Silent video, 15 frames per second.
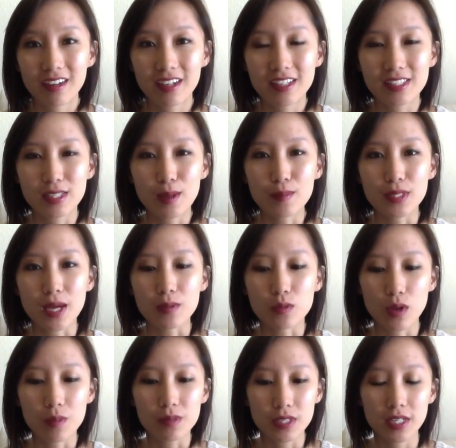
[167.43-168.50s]
Because sometimes
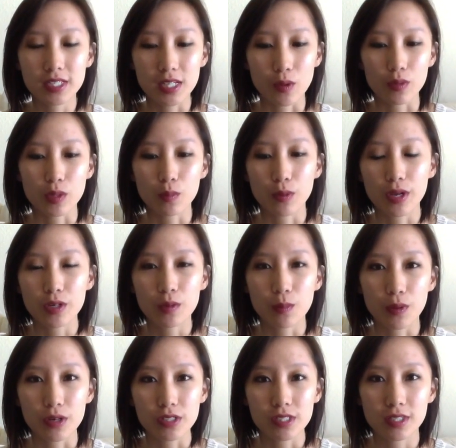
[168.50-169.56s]
when I'm sitting down with a brand new
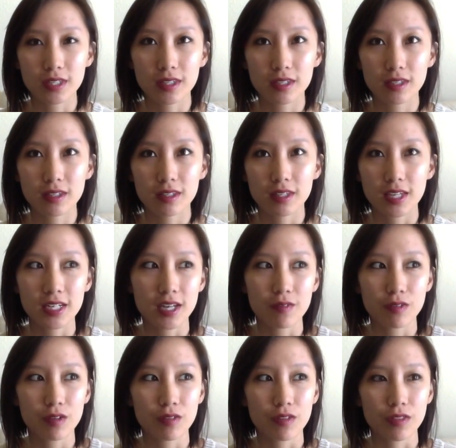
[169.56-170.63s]
person, they
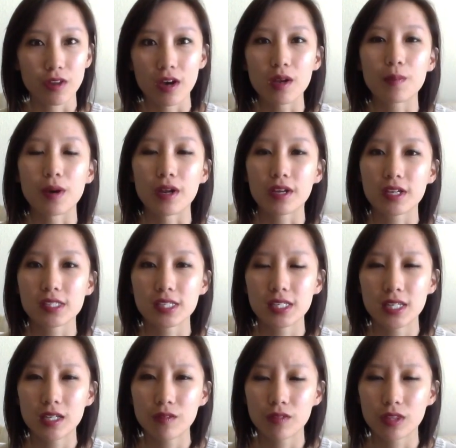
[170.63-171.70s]
never even thought about it because they
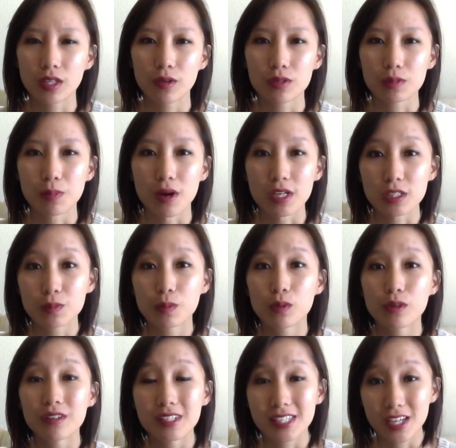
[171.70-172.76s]
didn't even think it was
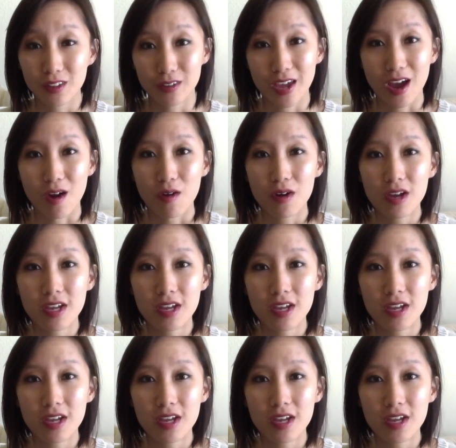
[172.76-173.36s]
possible until now.